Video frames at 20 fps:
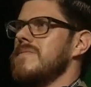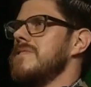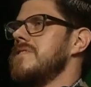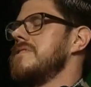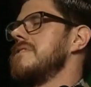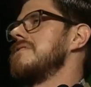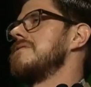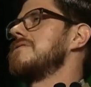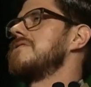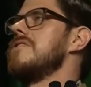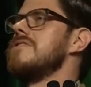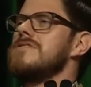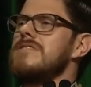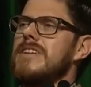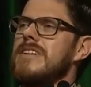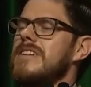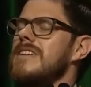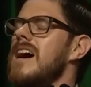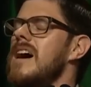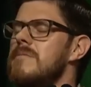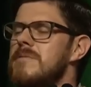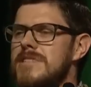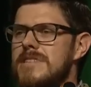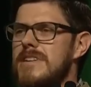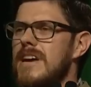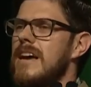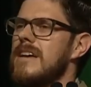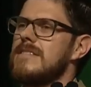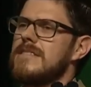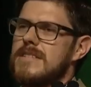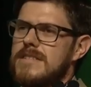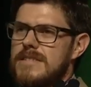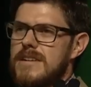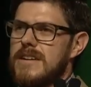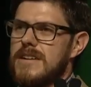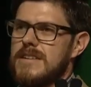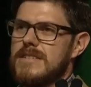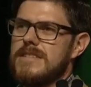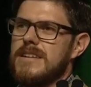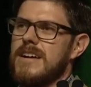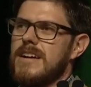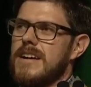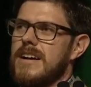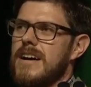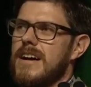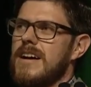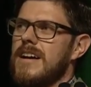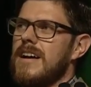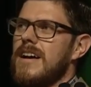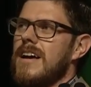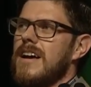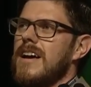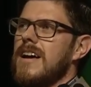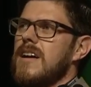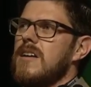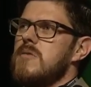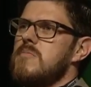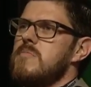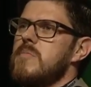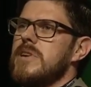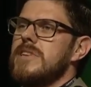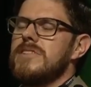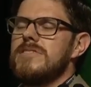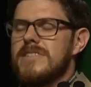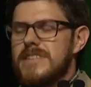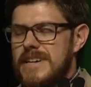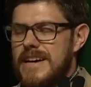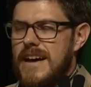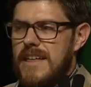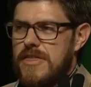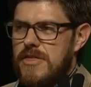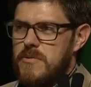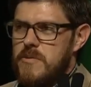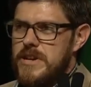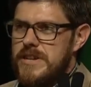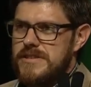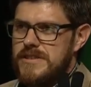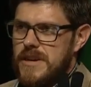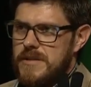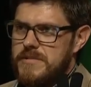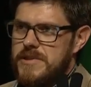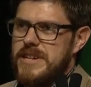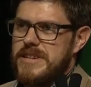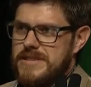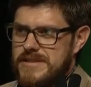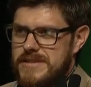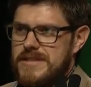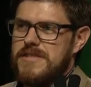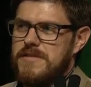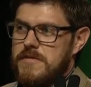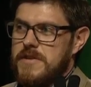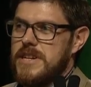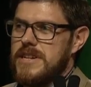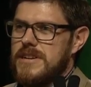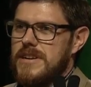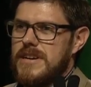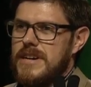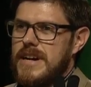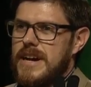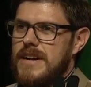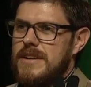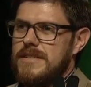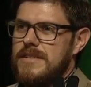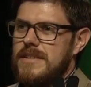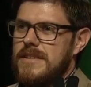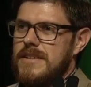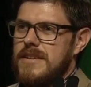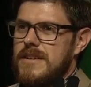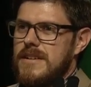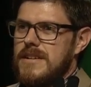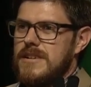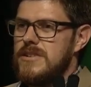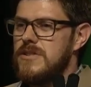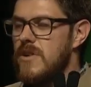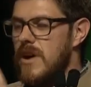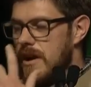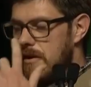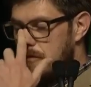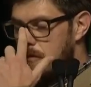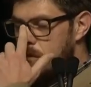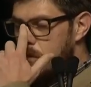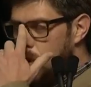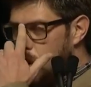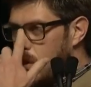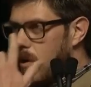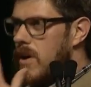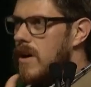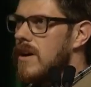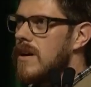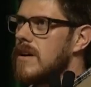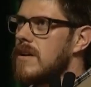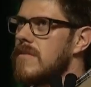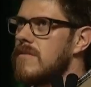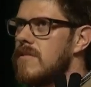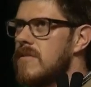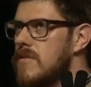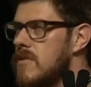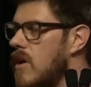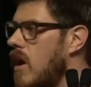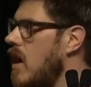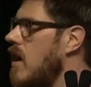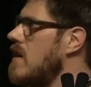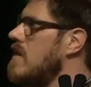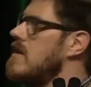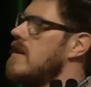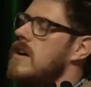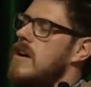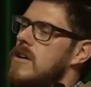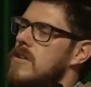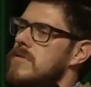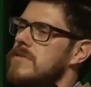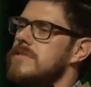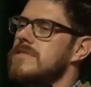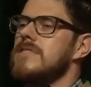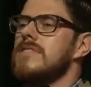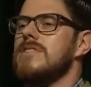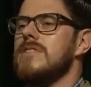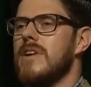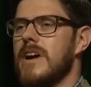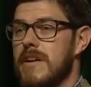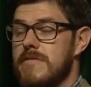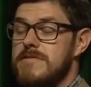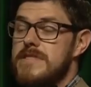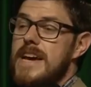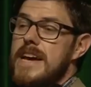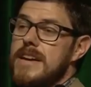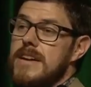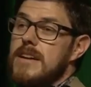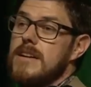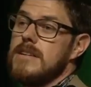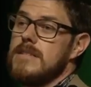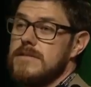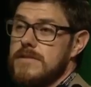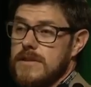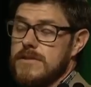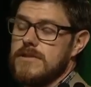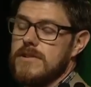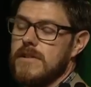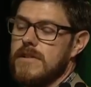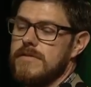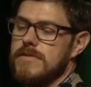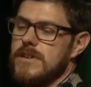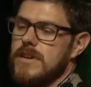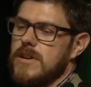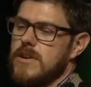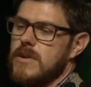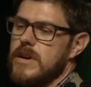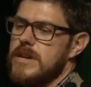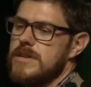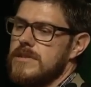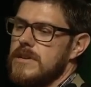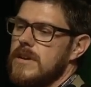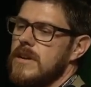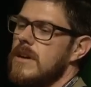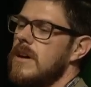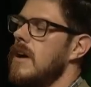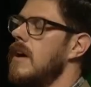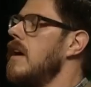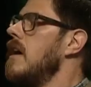socioeconomic status, et cetera, but you only got 3 subjects to figure it out. You have more unknowns than you have data to solve the equation.